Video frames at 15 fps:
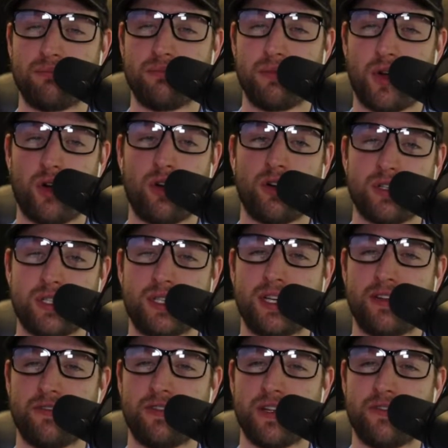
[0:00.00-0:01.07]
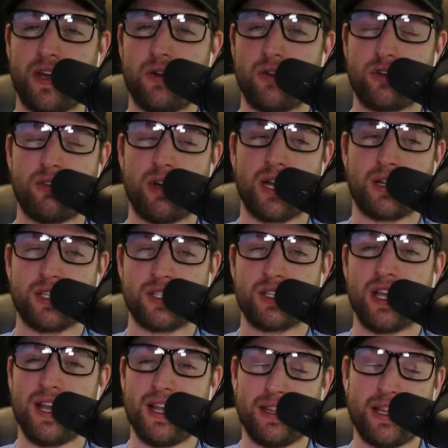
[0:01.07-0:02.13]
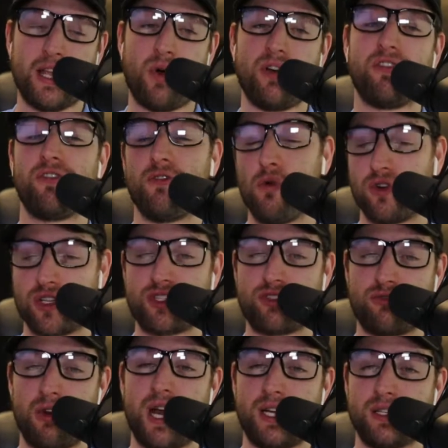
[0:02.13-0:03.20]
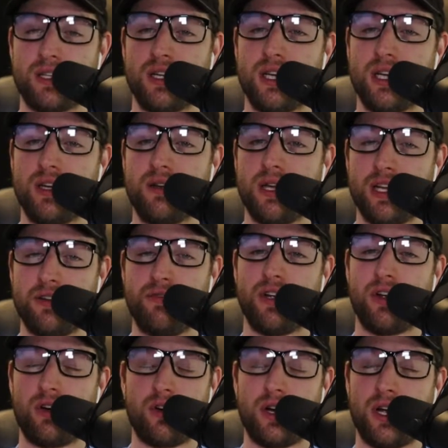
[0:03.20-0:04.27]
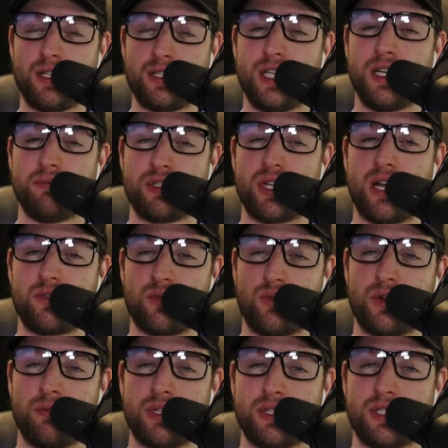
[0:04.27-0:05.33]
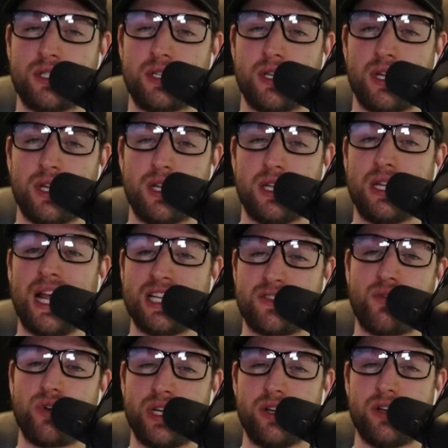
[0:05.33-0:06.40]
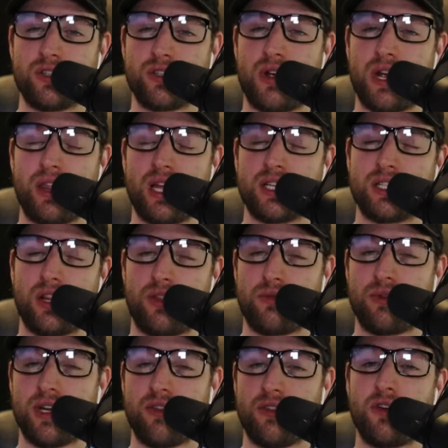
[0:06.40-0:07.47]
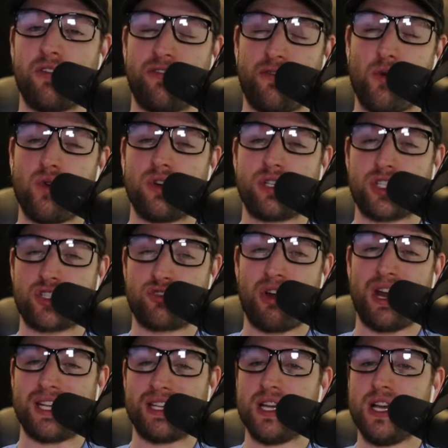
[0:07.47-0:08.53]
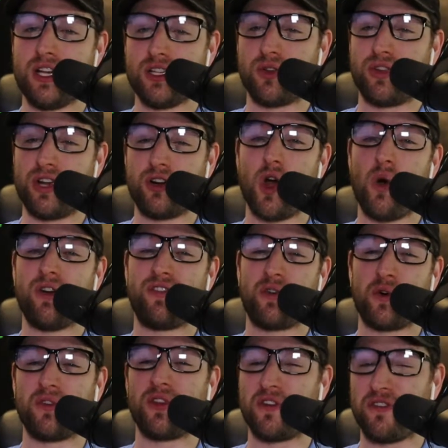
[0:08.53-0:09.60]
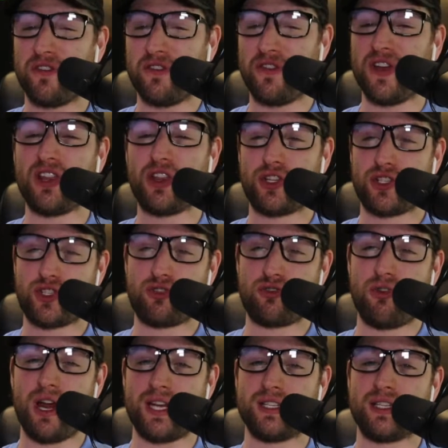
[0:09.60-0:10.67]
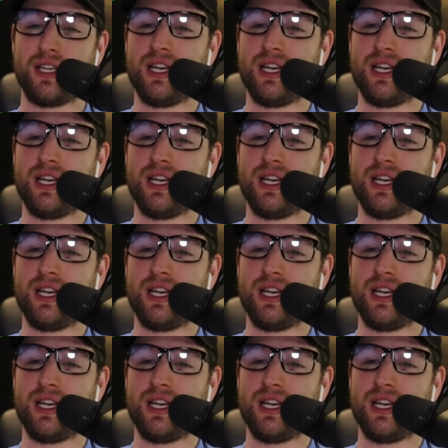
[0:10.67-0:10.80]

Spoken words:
hurt if I don't correct this. They've won 4 straight team state tournaments in the last 4 years. So I think I said 3. There are 4 straight. So they're going for their 5th straight